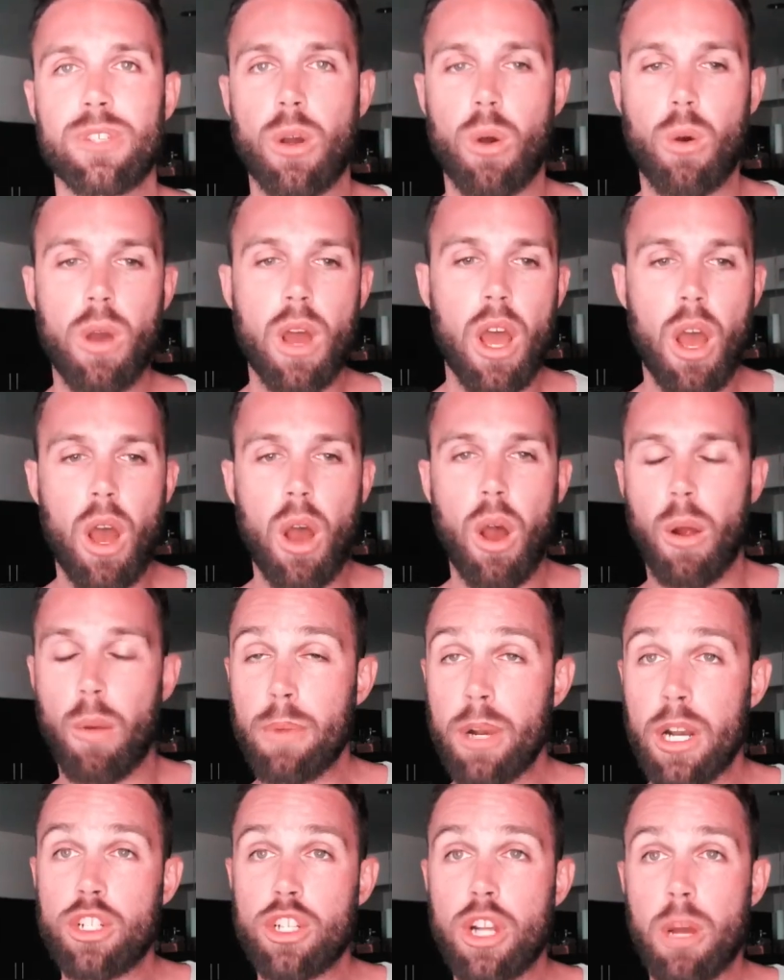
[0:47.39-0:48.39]
So
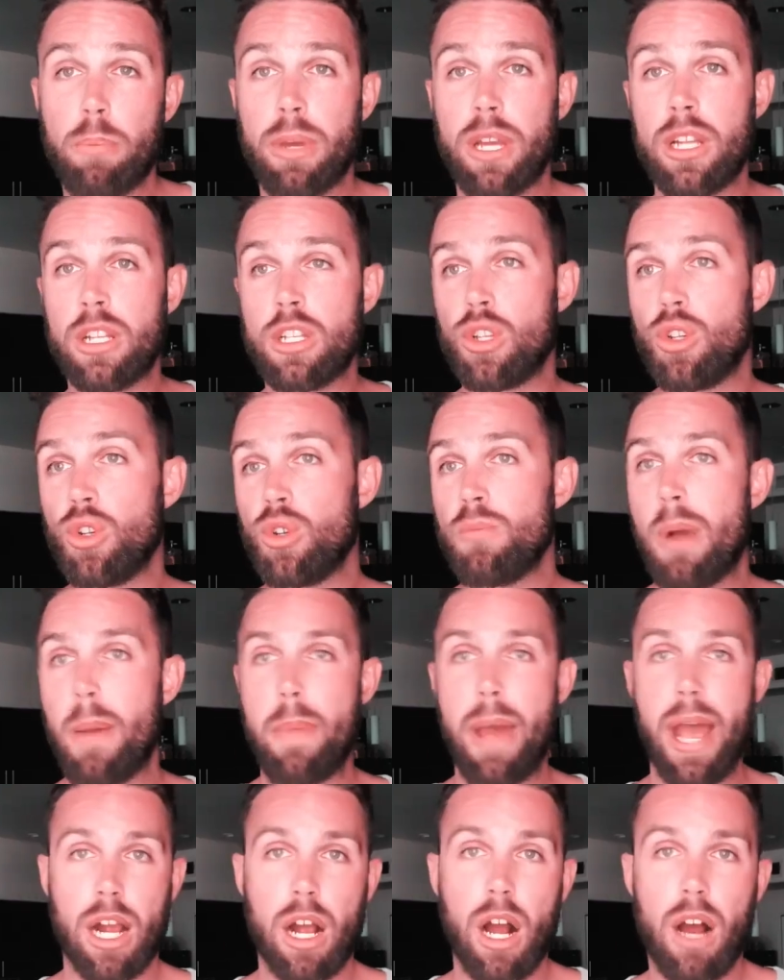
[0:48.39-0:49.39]
I'm gonna jump into
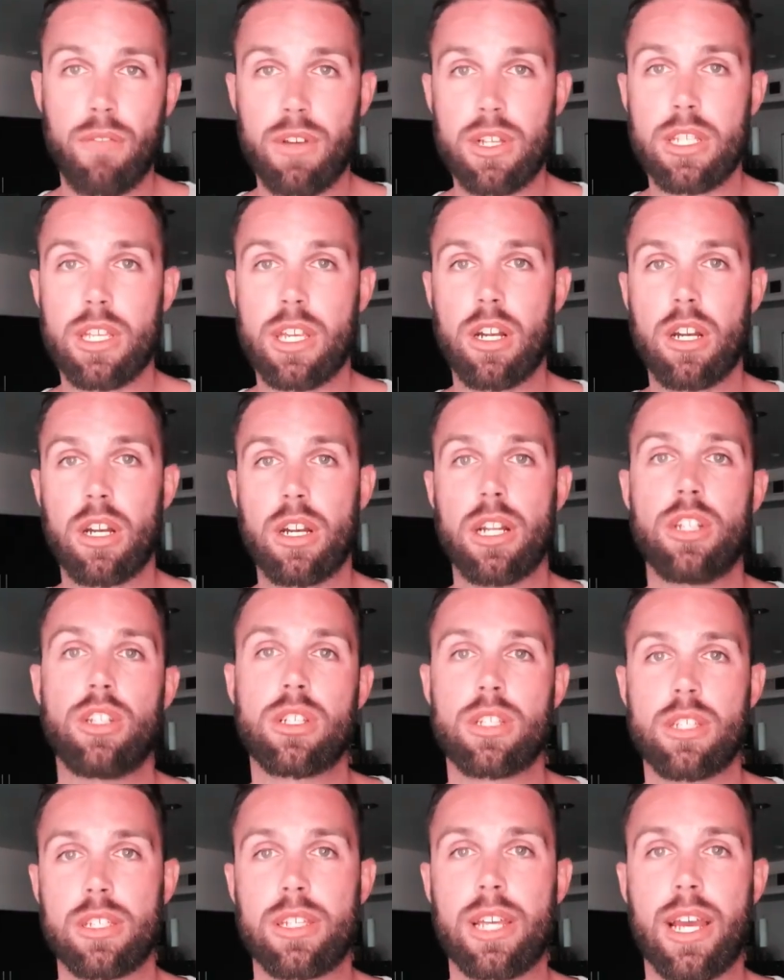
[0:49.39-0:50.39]
my back office here in
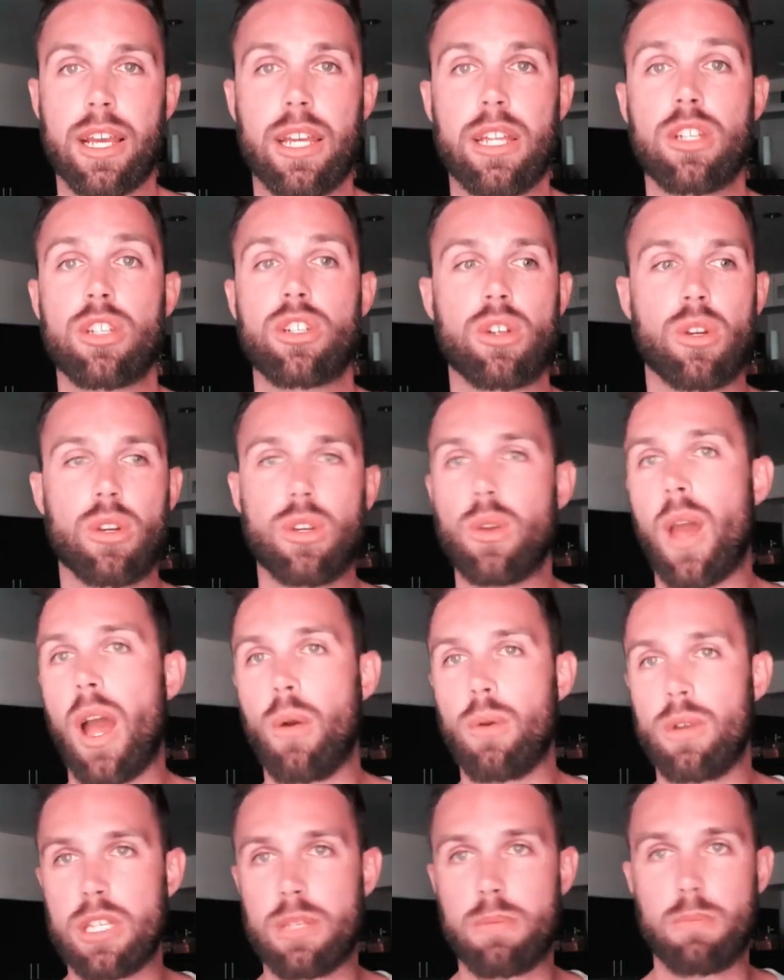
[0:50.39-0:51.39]
just a second, show you
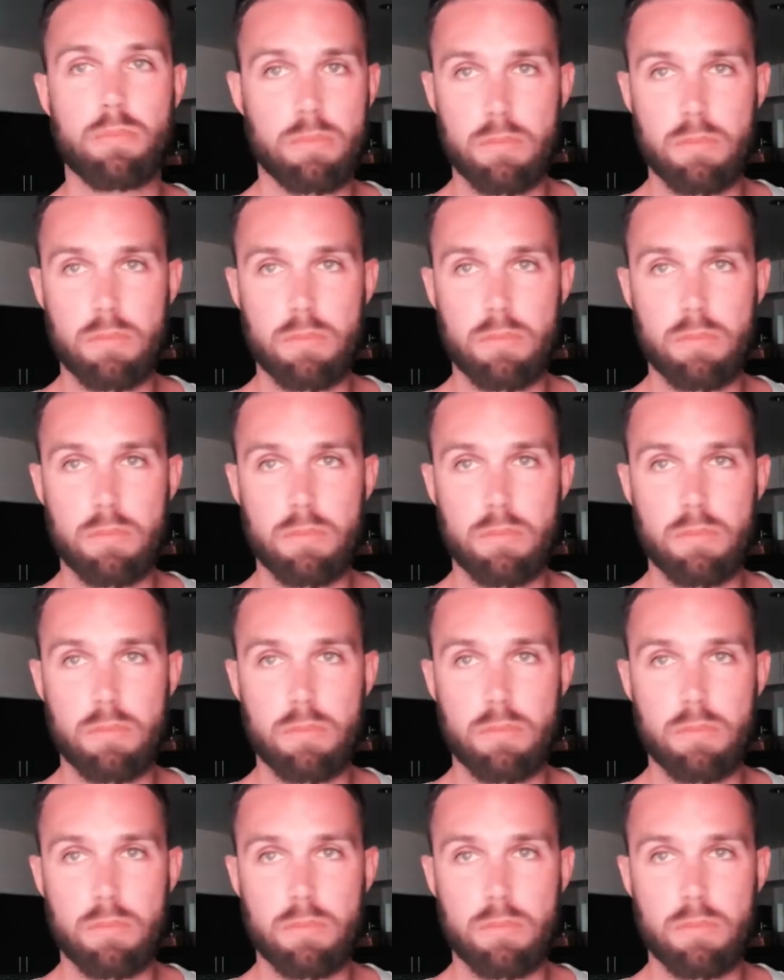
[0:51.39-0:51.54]
how we,